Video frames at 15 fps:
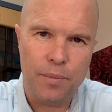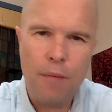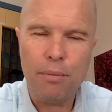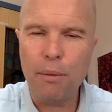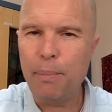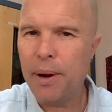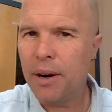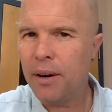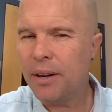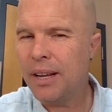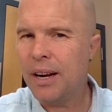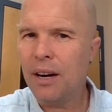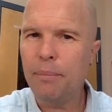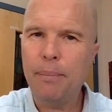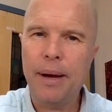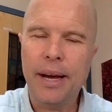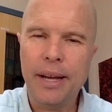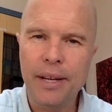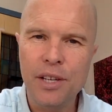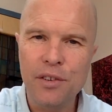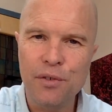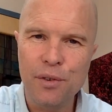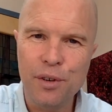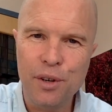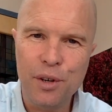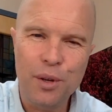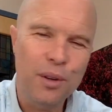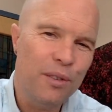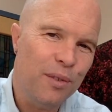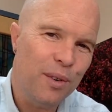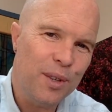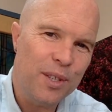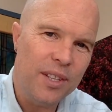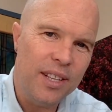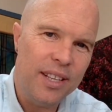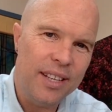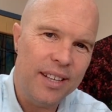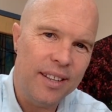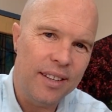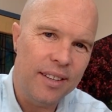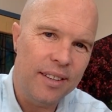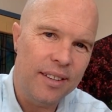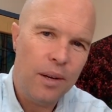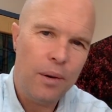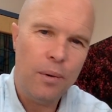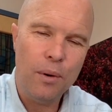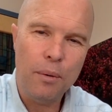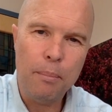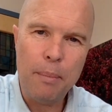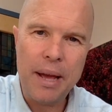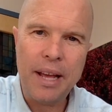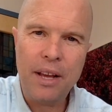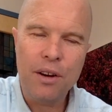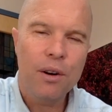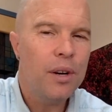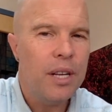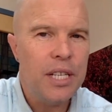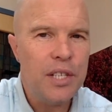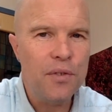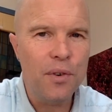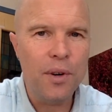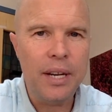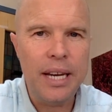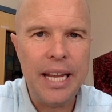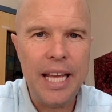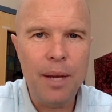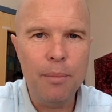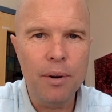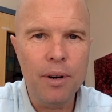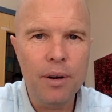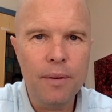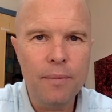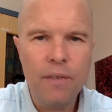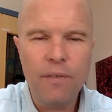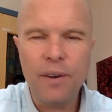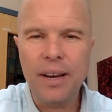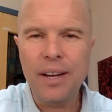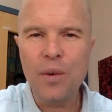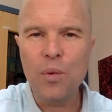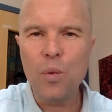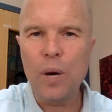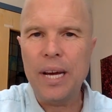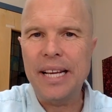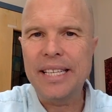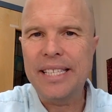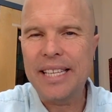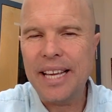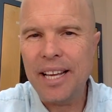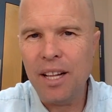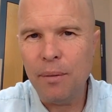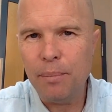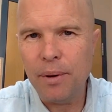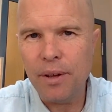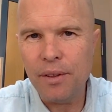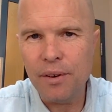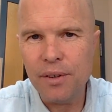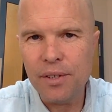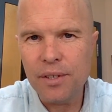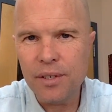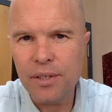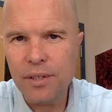Prepare a care package for your university kid, or make cookies for a neighbor. Find ways to help others.